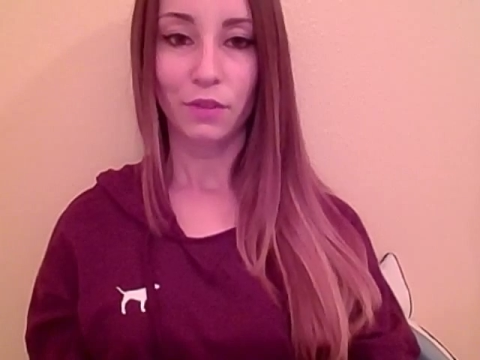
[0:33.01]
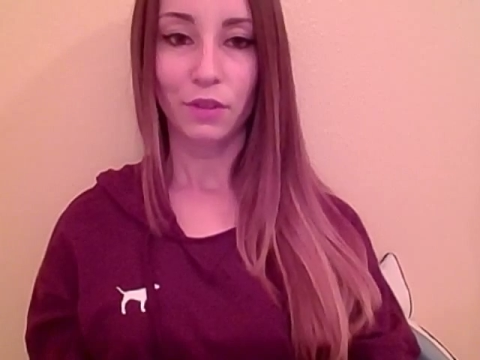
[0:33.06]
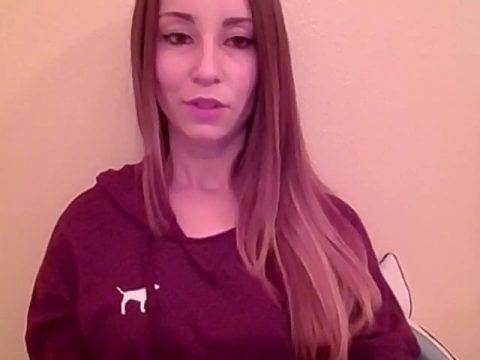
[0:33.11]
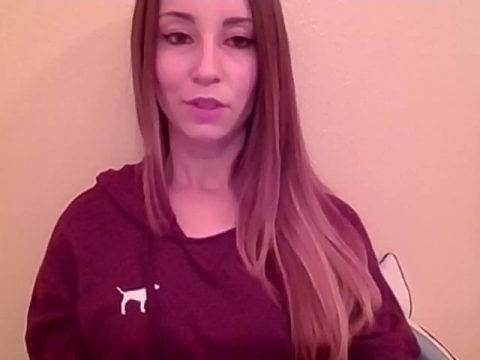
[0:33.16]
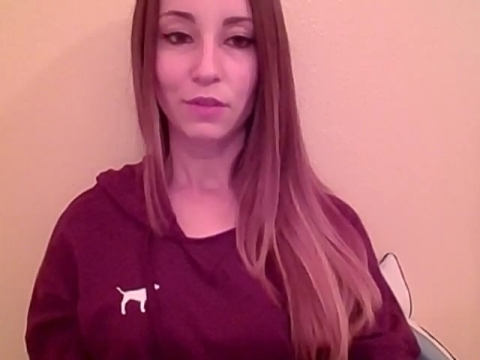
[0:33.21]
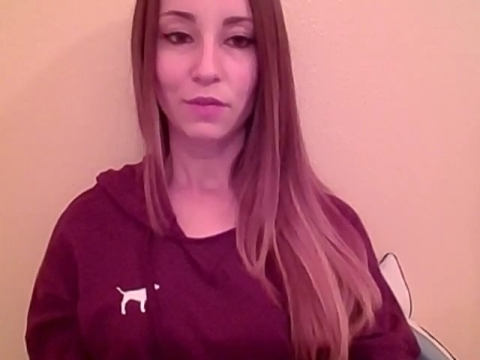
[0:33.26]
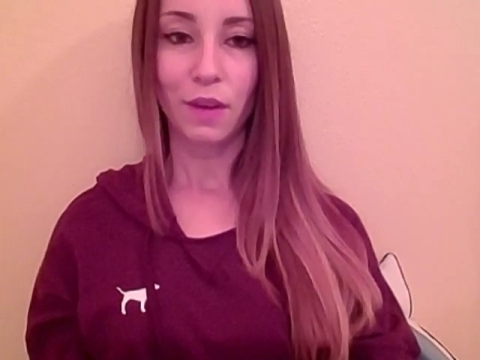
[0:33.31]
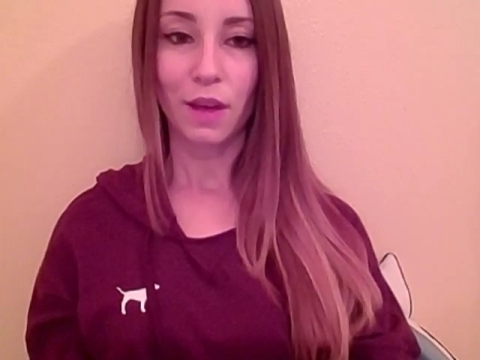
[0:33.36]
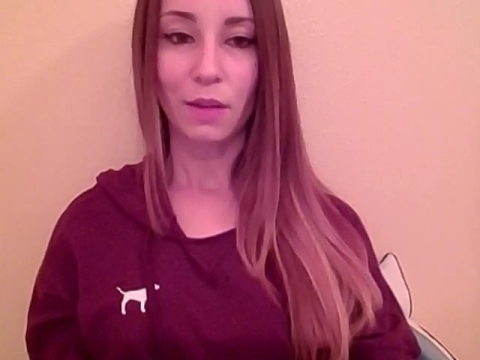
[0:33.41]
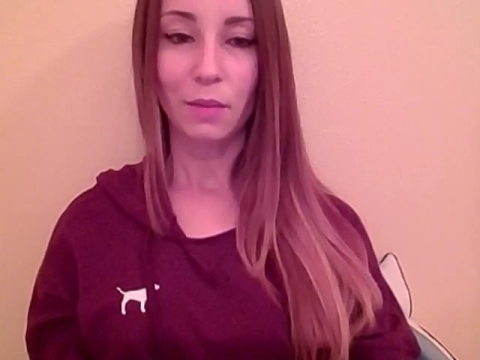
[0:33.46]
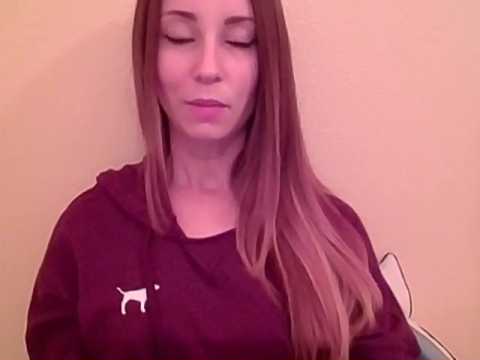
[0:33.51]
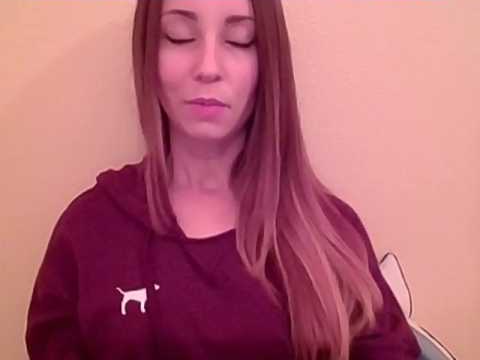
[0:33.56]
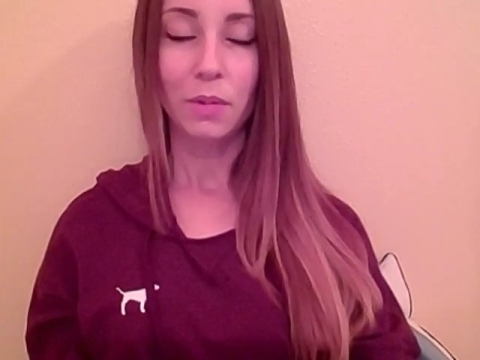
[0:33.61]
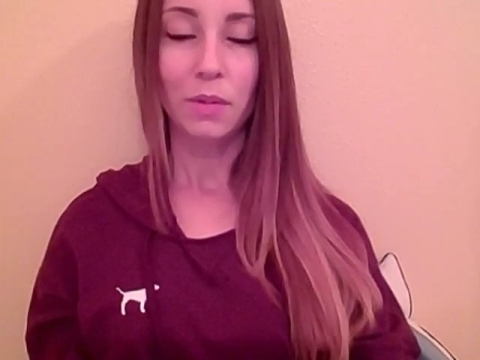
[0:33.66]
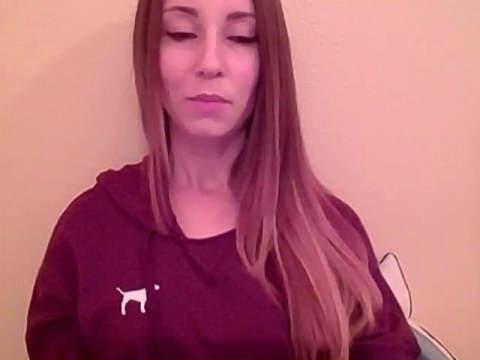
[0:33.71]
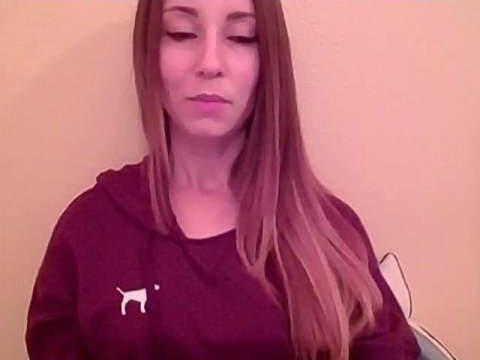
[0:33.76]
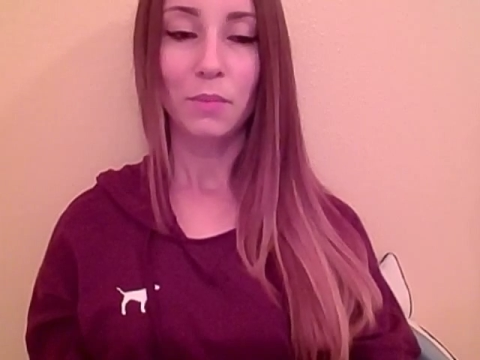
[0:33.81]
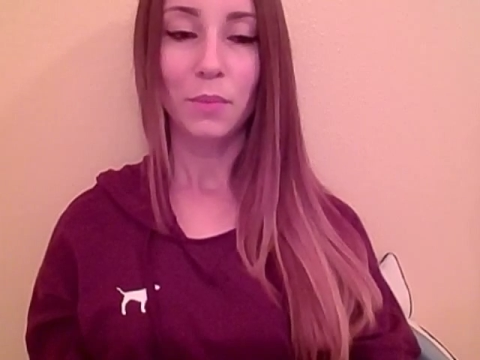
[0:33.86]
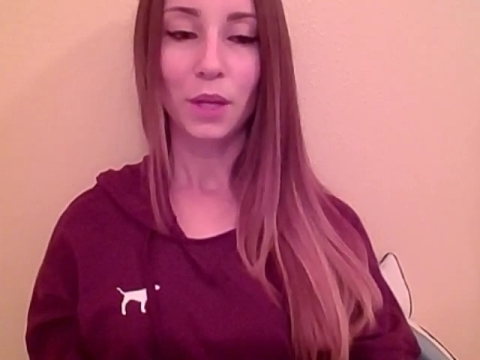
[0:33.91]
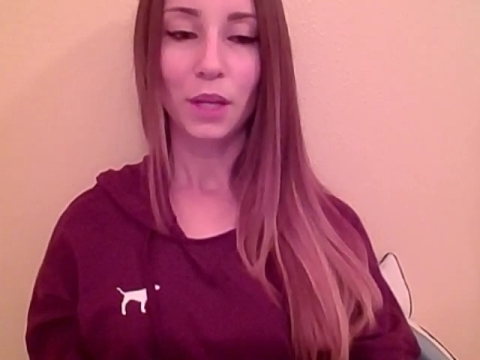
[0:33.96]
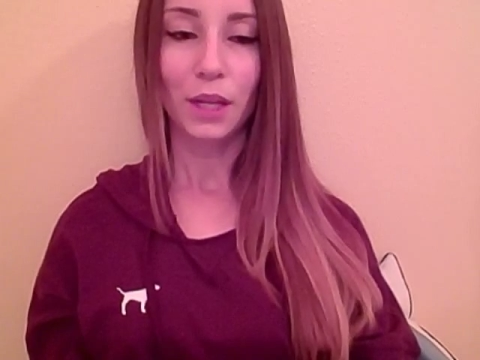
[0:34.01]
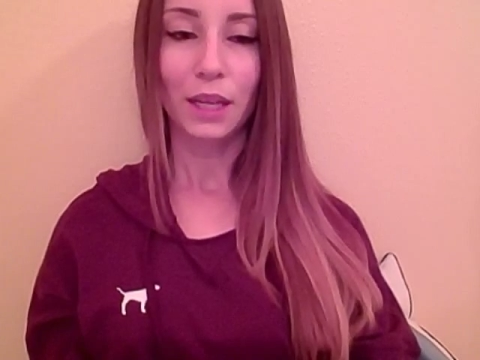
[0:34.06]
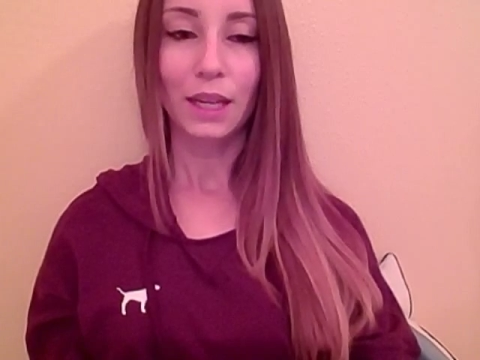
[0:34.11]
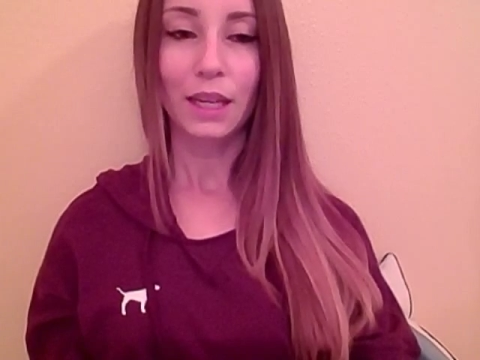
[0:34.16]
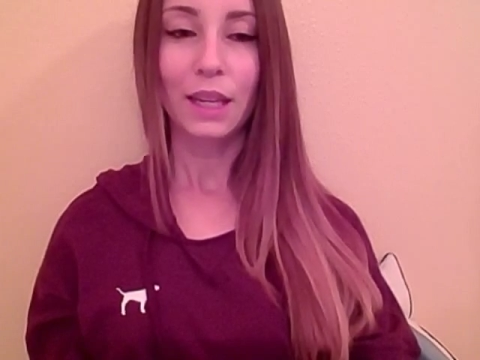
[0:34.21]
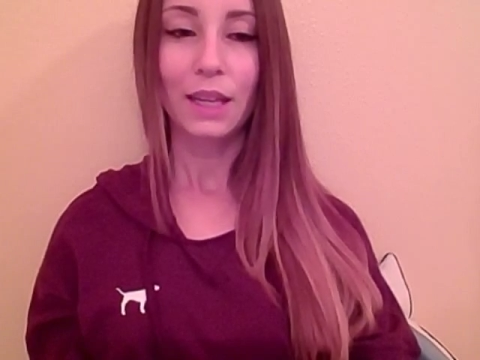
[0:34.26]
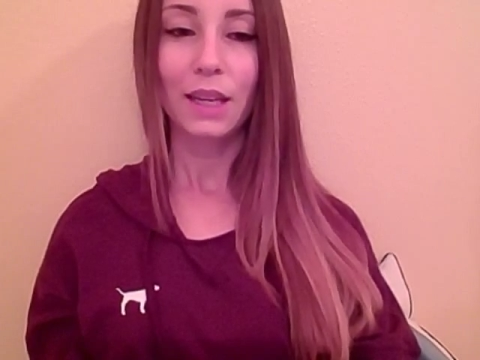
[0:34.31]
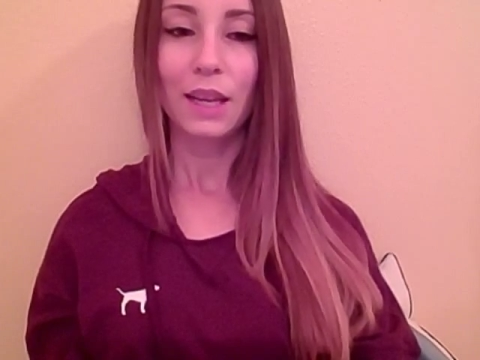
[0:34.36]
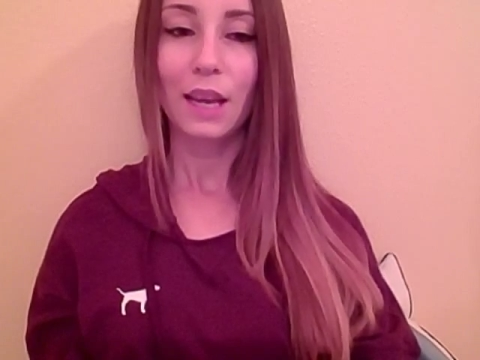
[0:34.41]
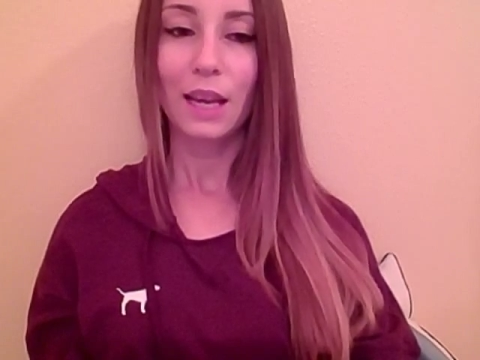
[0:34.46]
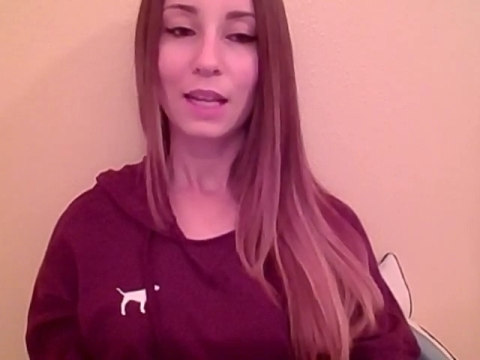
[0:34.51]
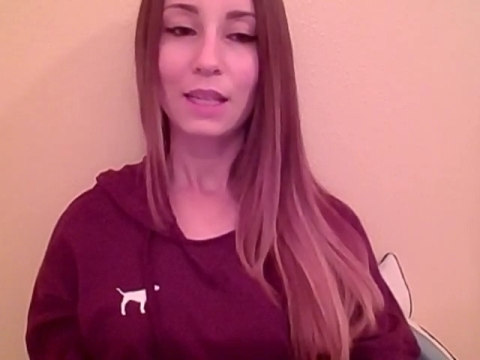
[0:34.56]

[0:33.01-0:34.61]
for developing marketing